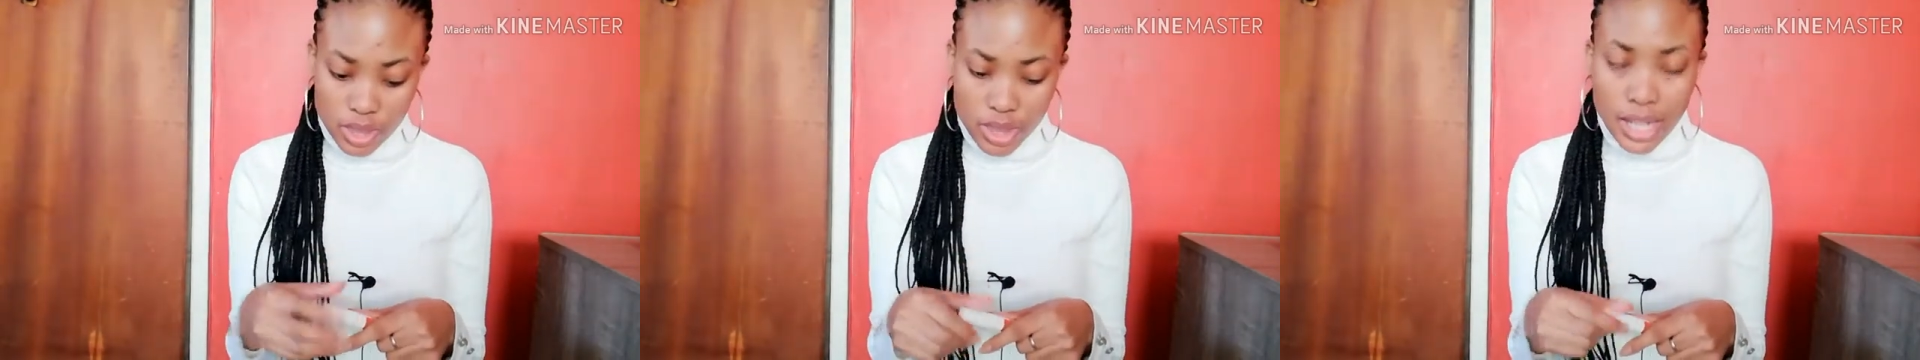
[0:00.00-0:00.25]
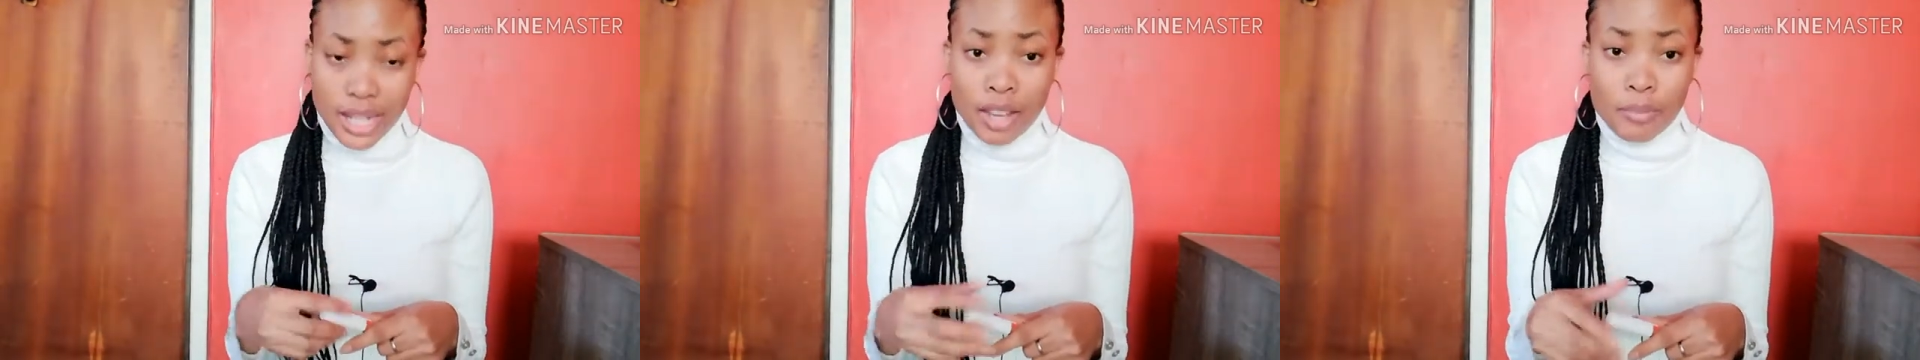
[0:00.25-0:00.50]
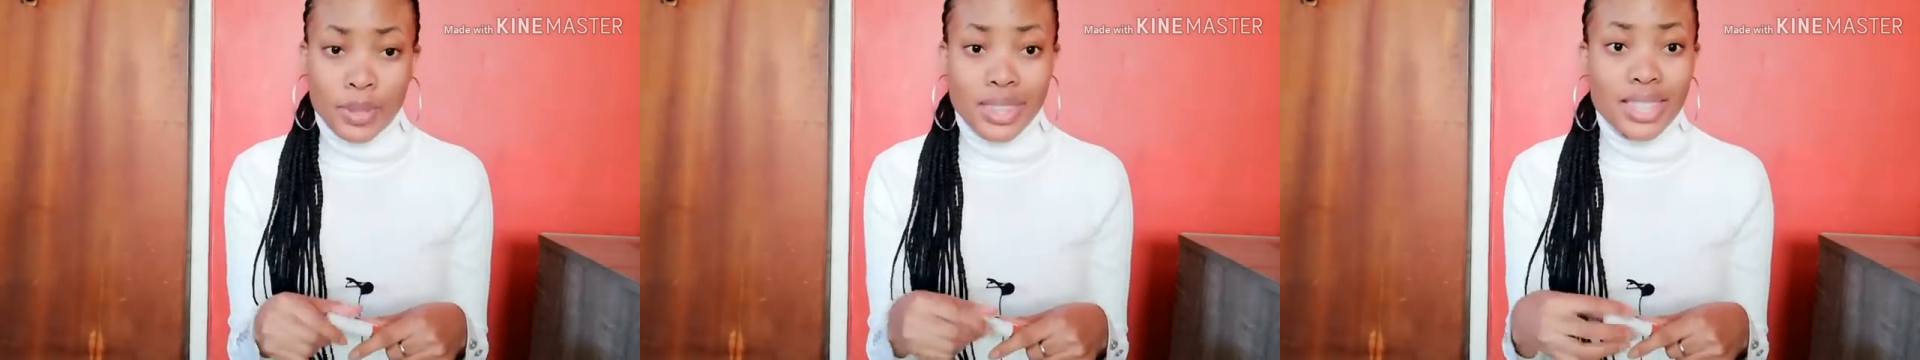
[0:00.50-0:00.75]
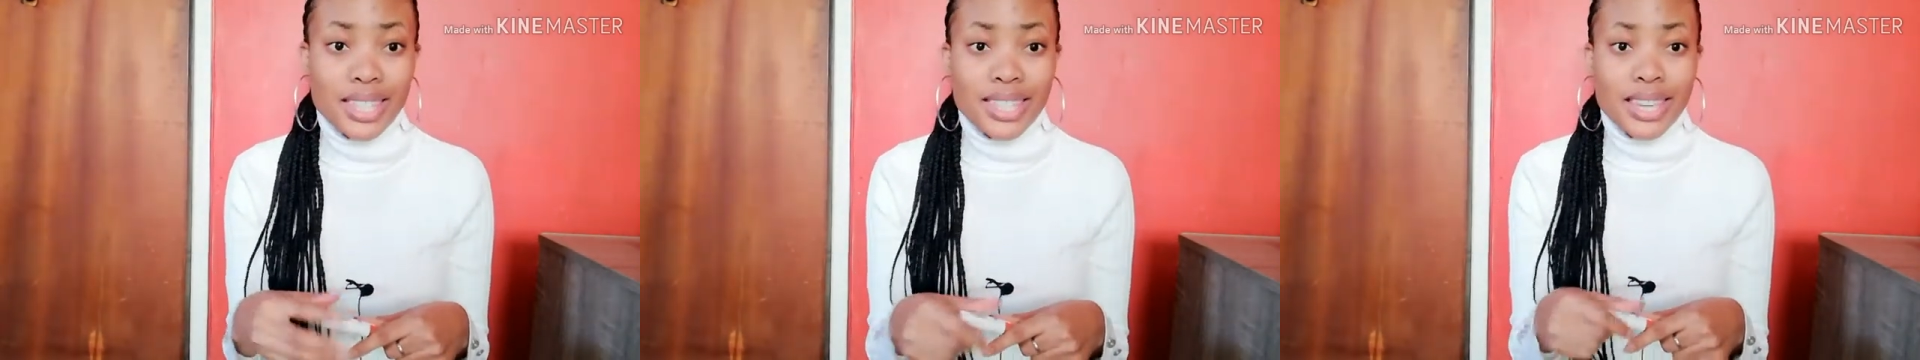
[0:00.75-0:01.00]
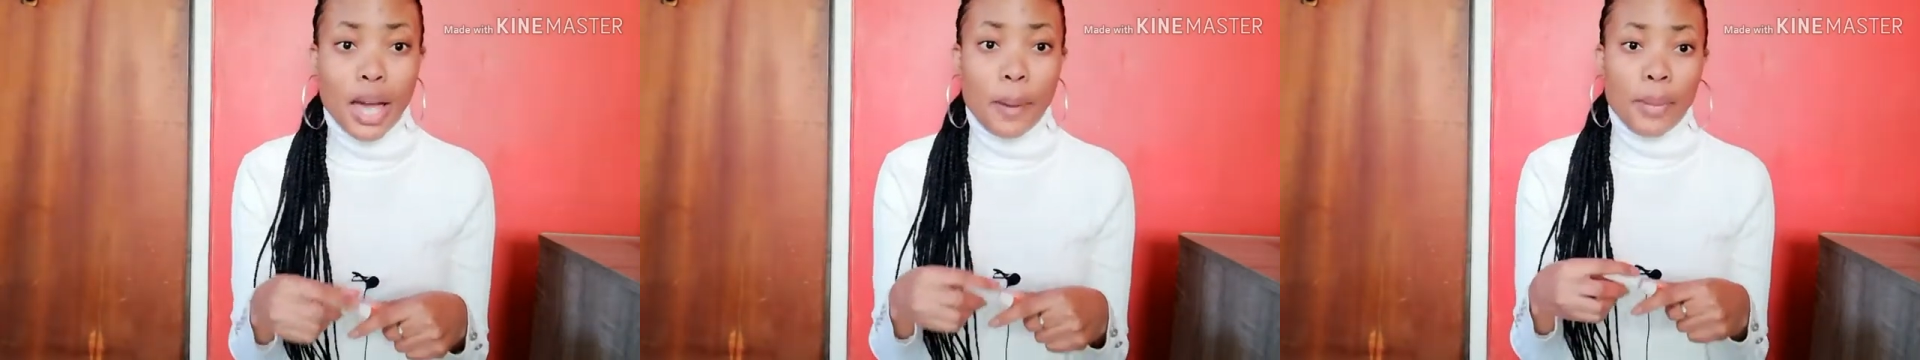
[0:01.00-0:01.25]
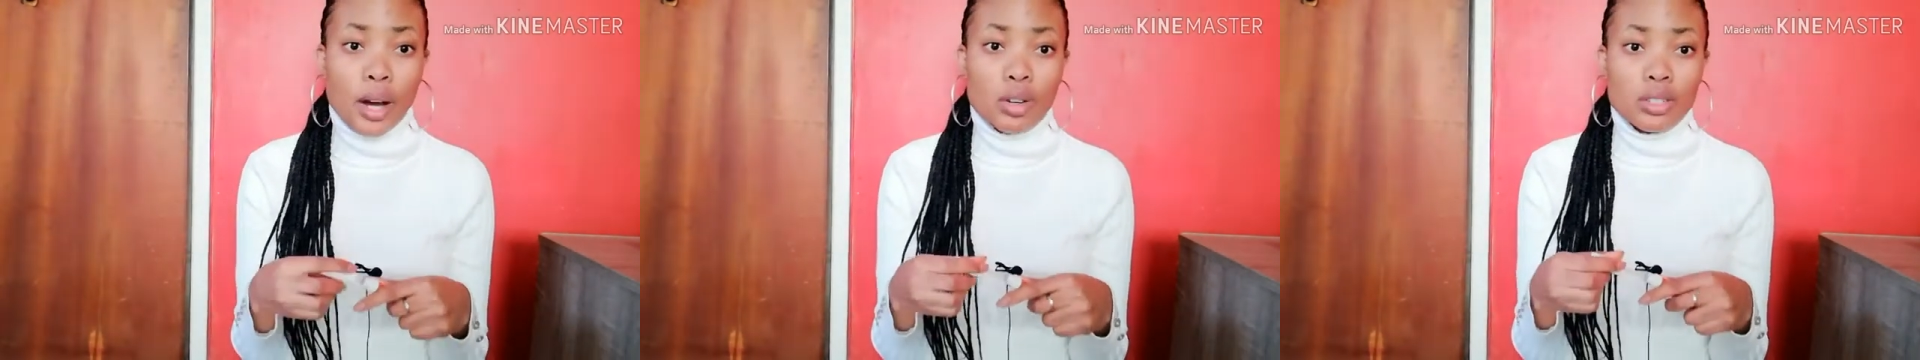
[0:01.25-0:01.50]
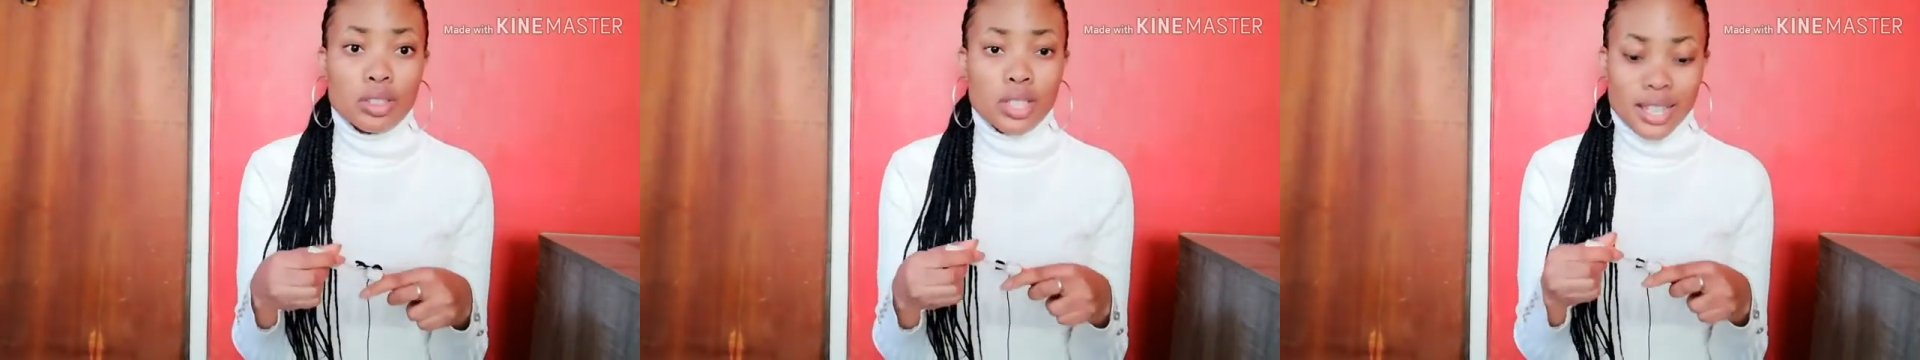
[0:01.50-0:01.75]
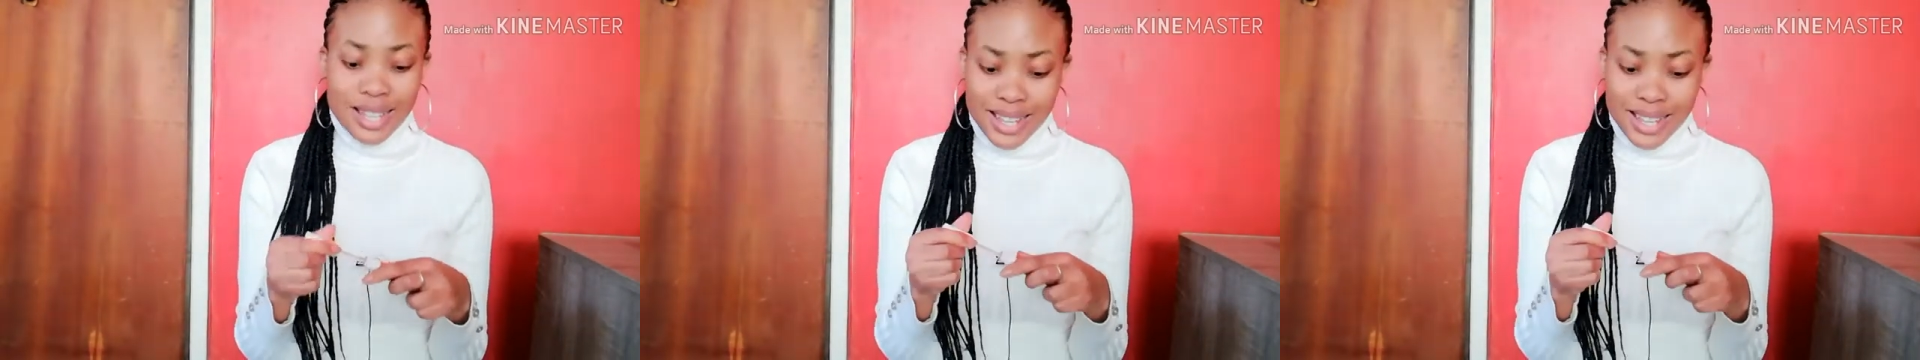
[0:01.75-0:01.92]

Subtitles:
that I've been thinking about